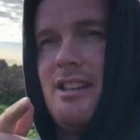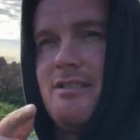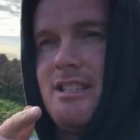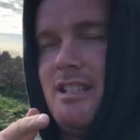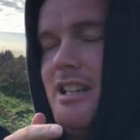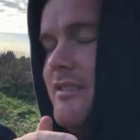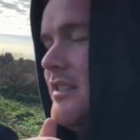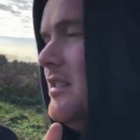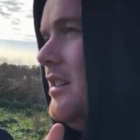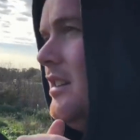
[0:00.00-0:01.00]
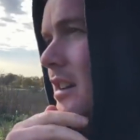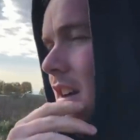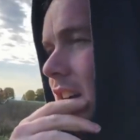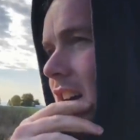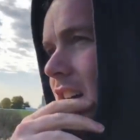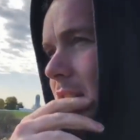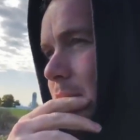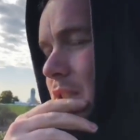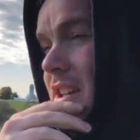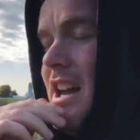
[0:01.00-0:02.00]
never say never um,
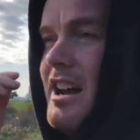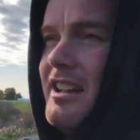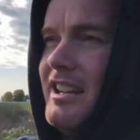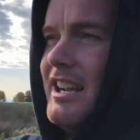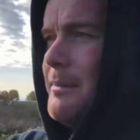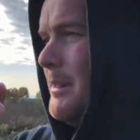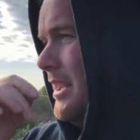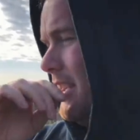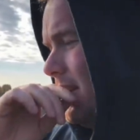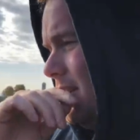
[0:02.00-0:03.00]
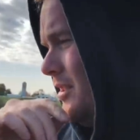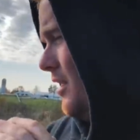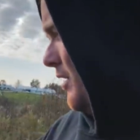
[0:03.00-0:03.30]
so yeah i'm going to head up the hill